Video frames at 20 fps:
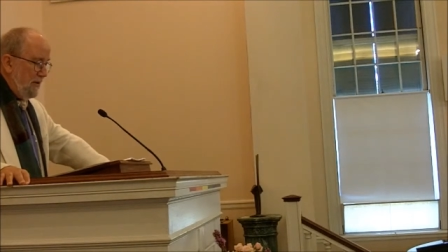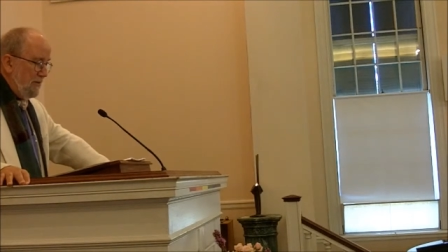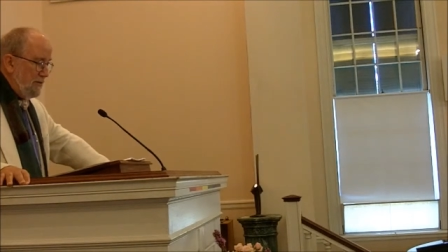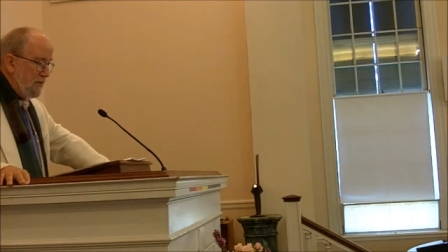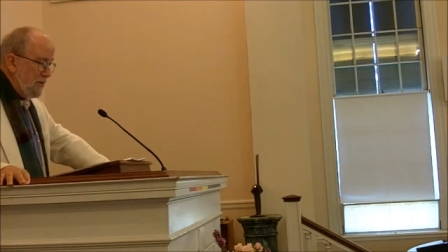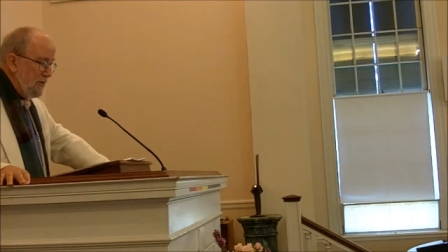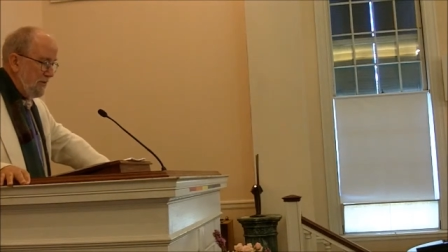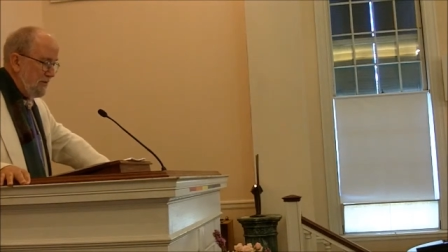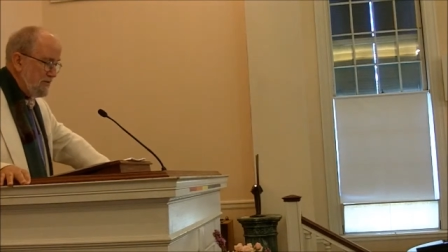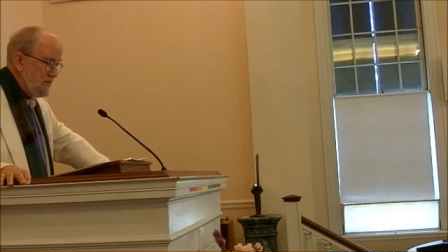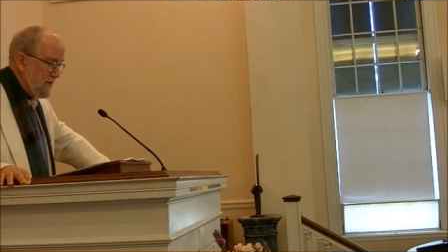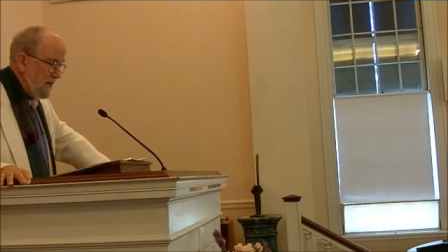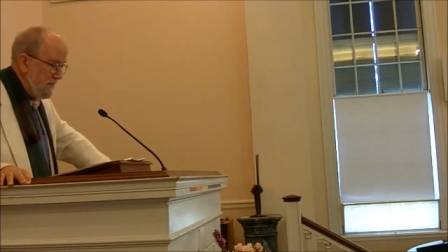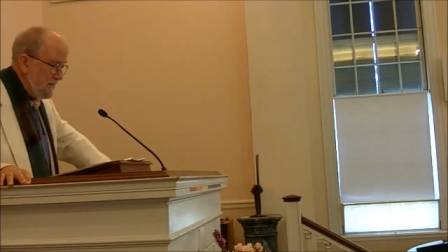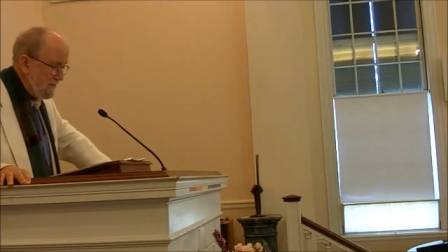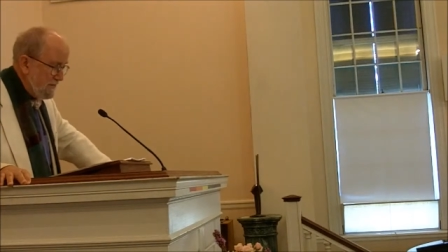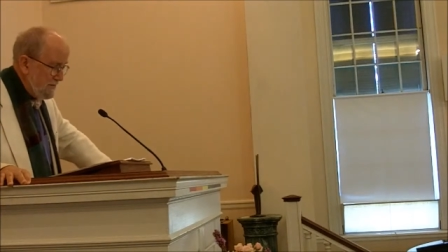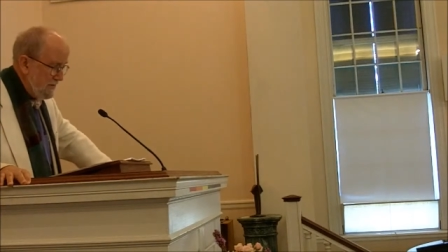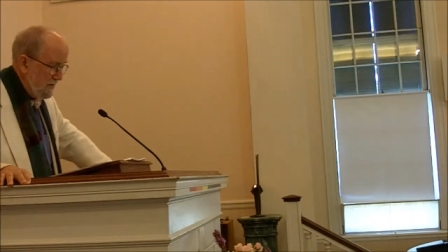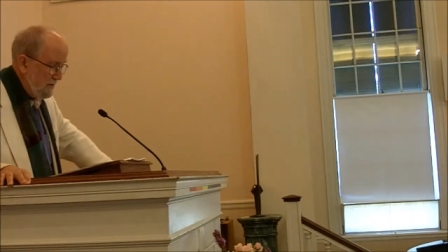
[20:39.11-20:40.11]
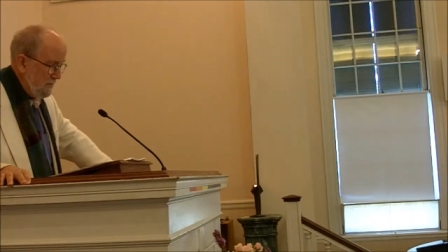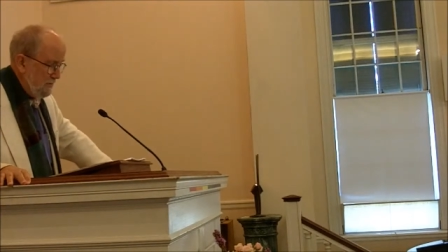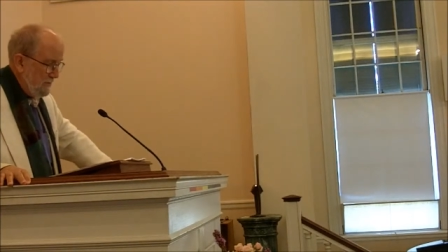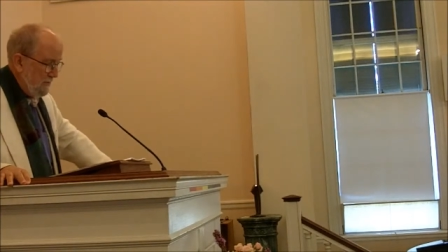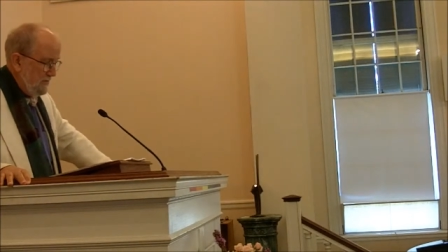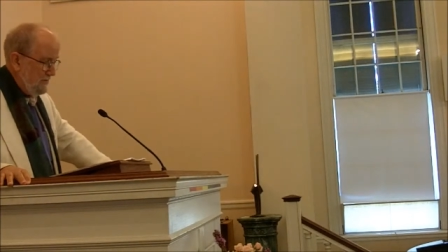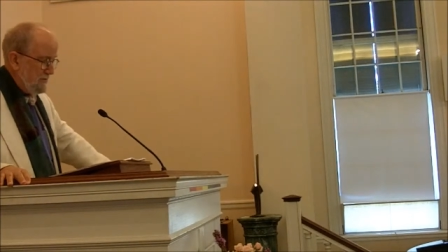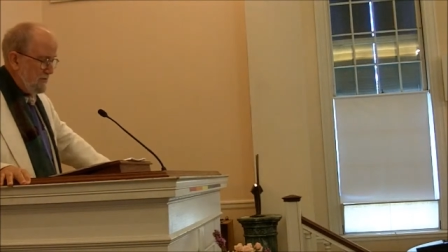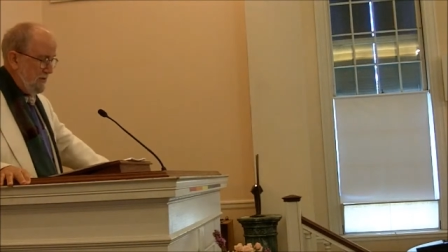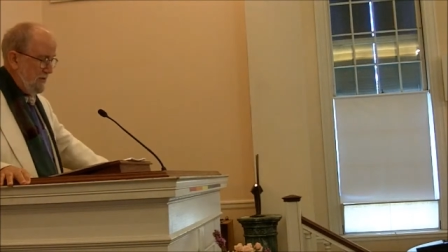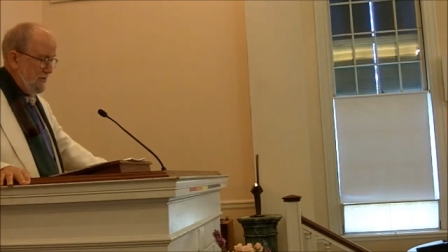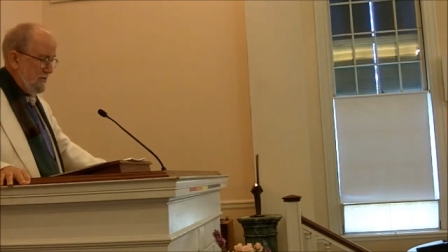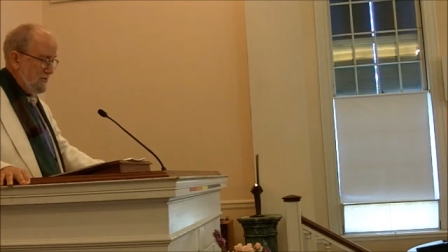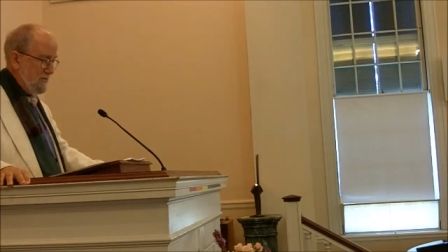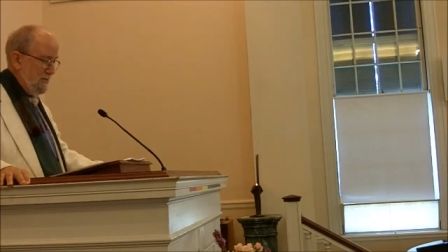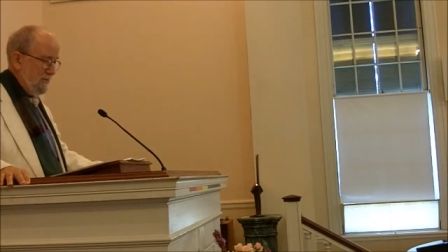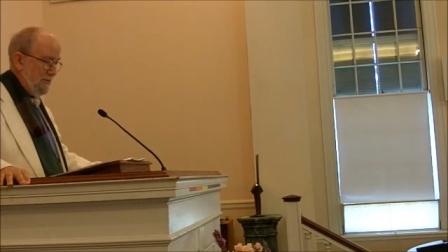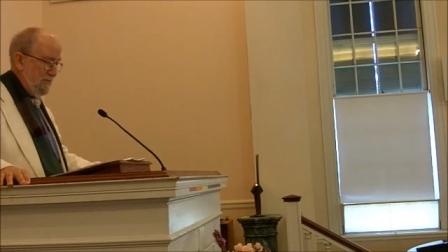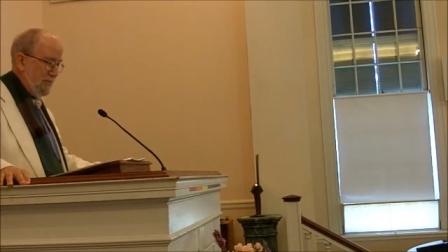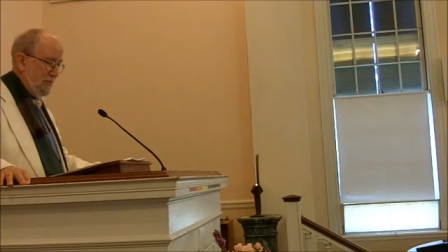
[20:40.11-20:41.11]
During the Jefferson
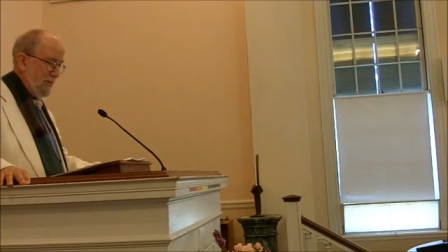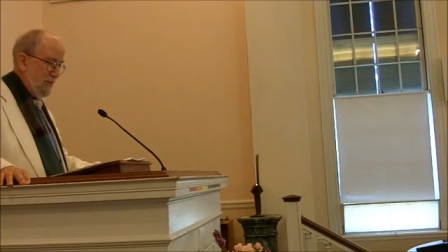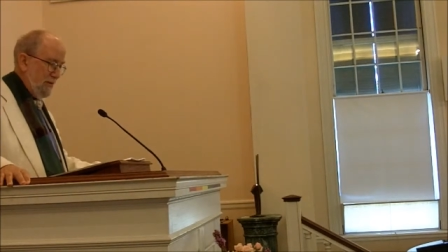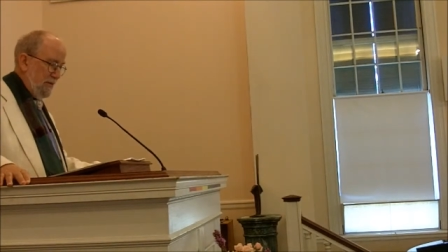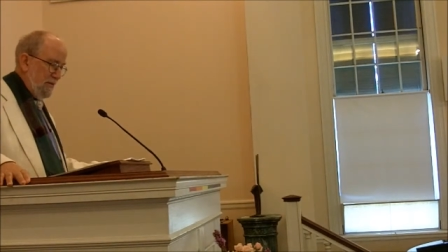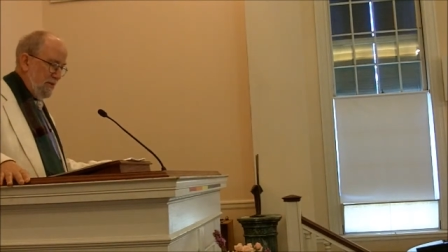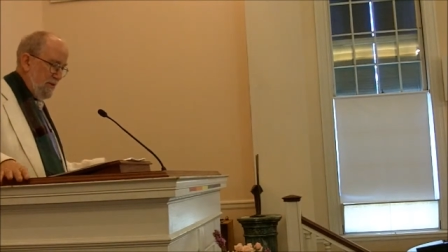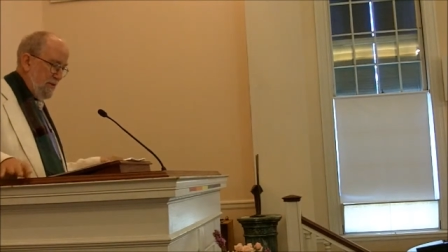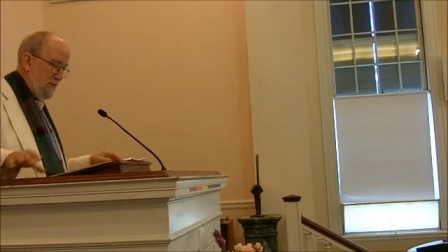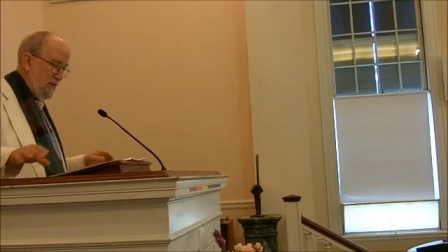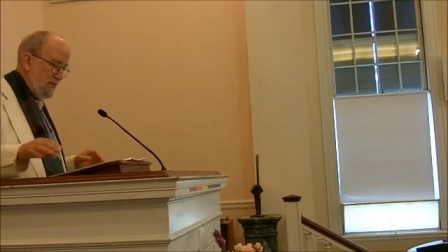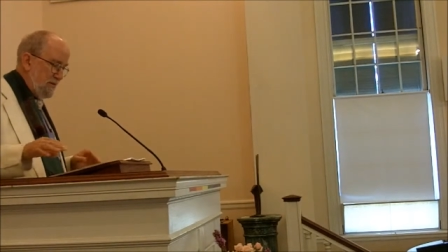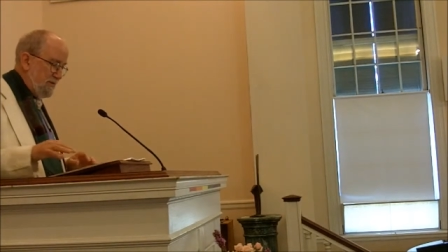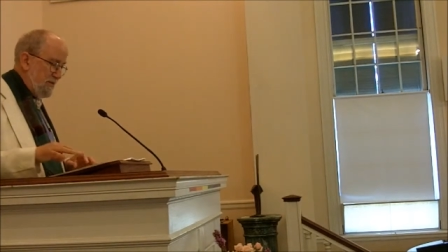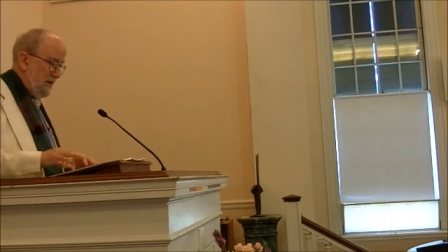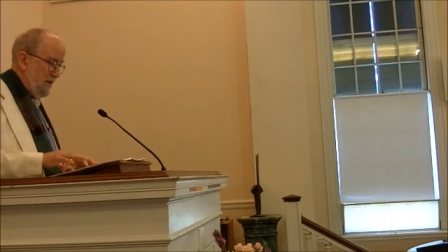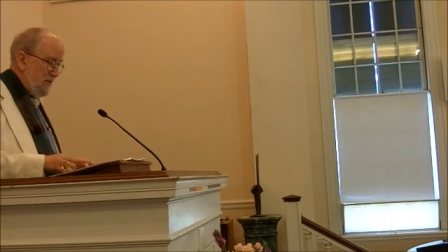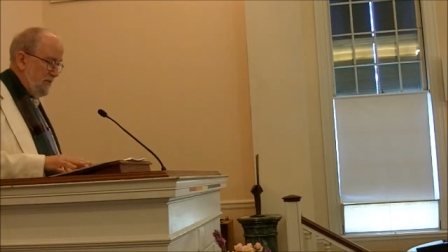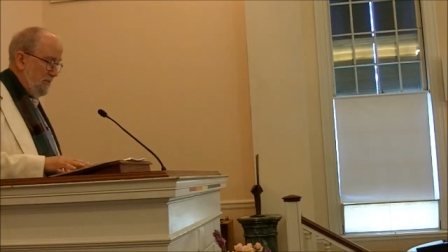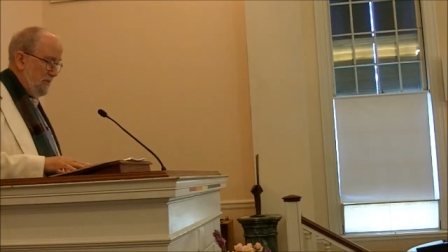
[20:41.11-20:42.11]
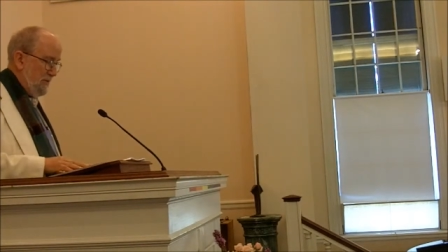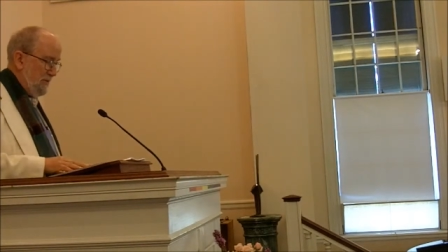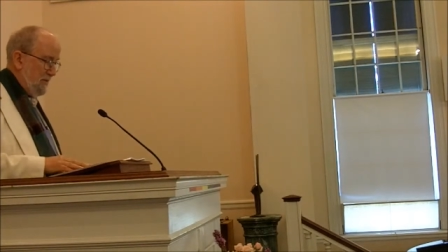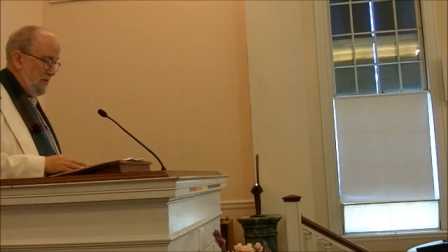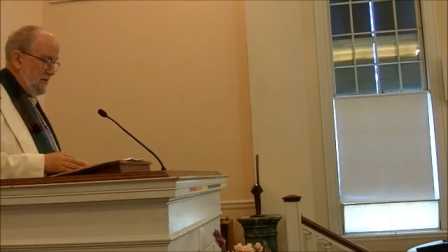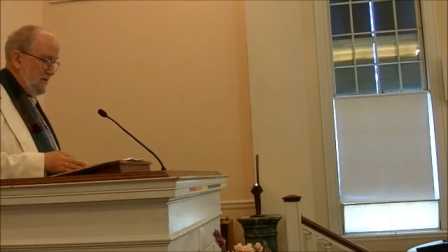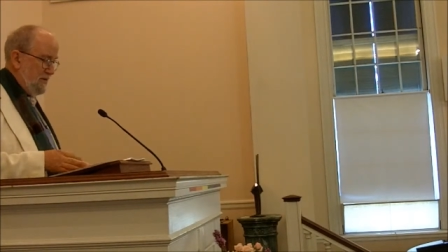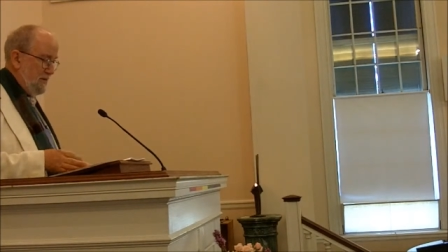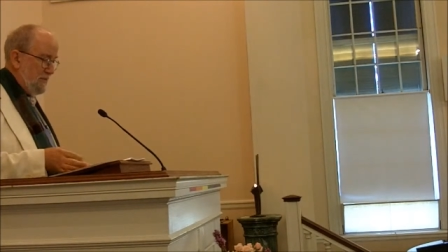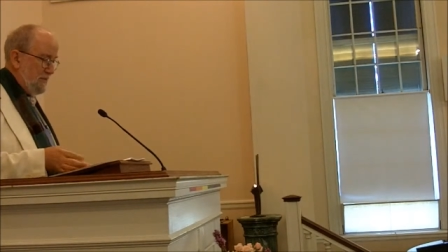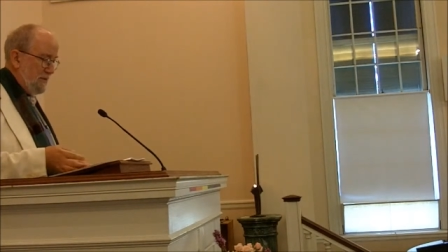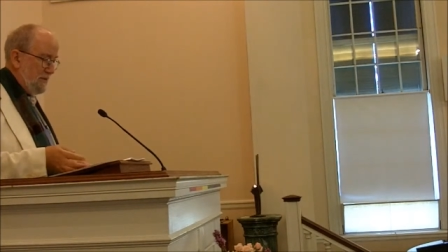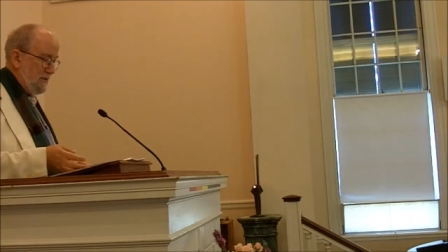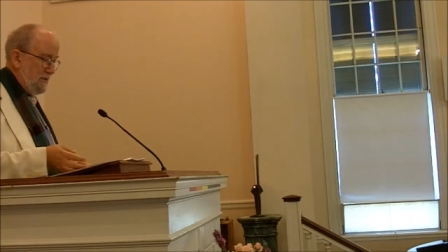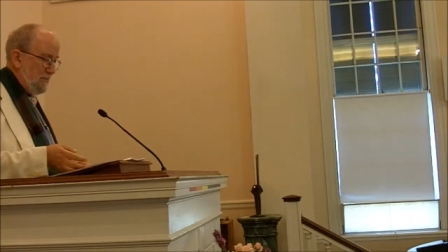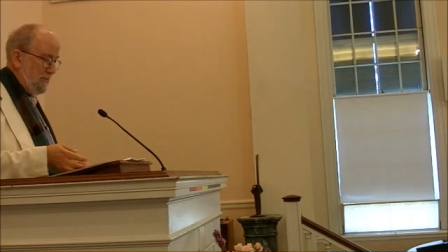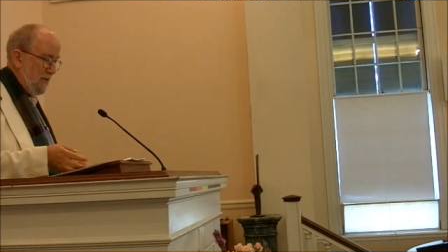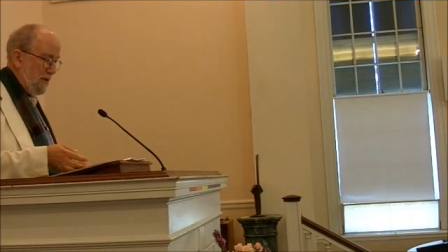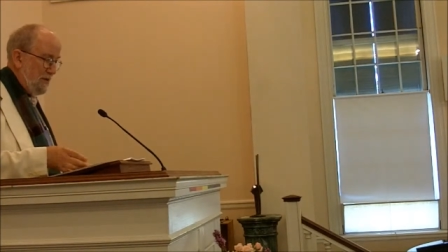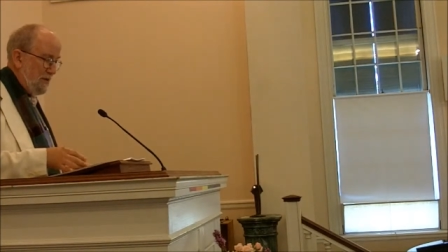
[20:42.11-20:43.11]
administration, the U.S. government
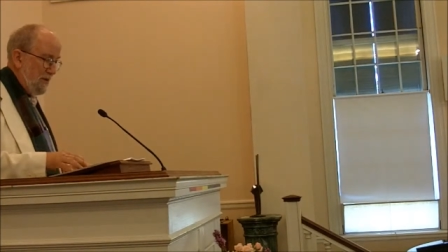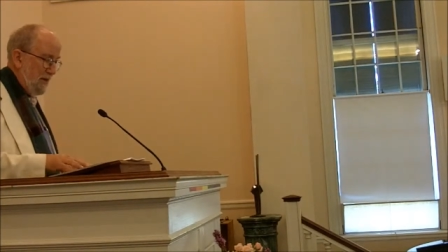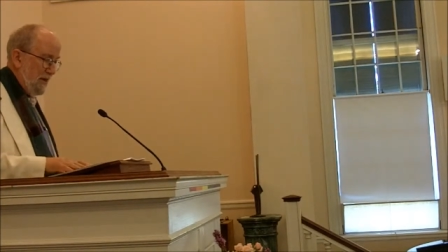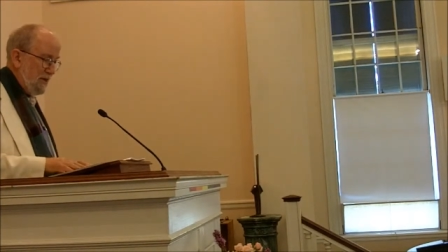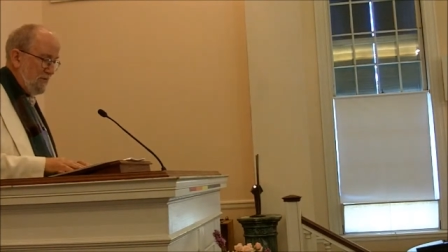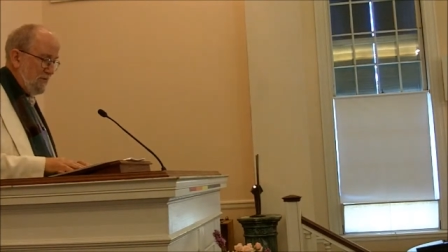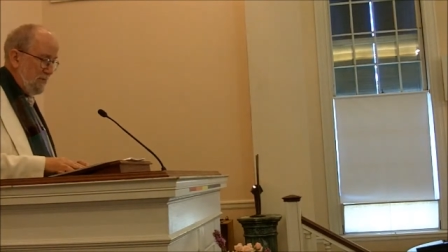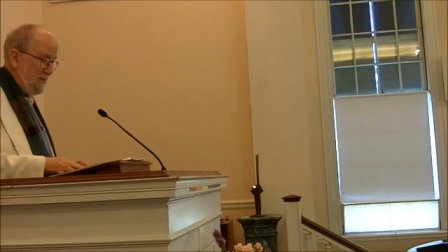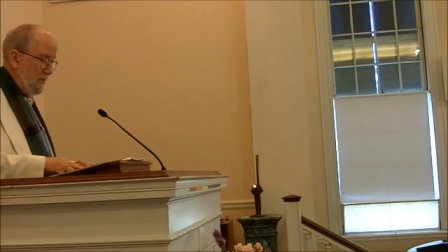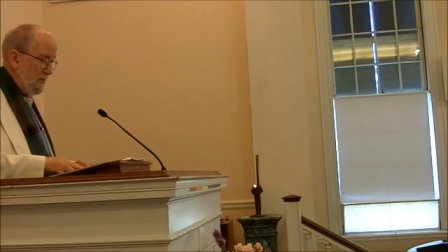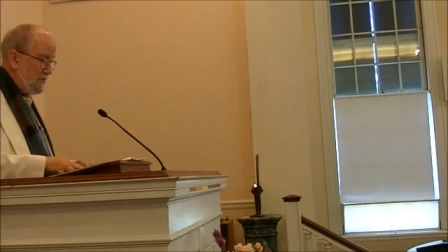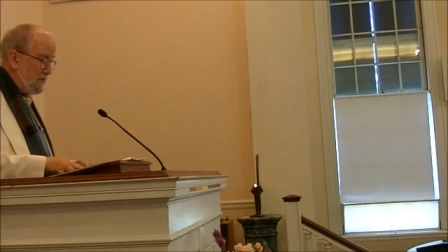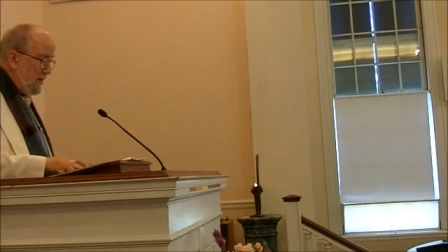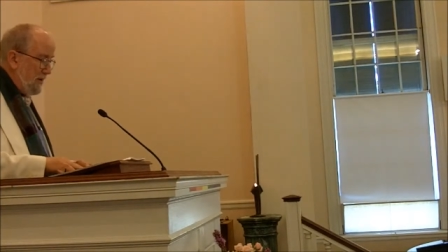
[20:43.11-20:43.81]
typically bought land from the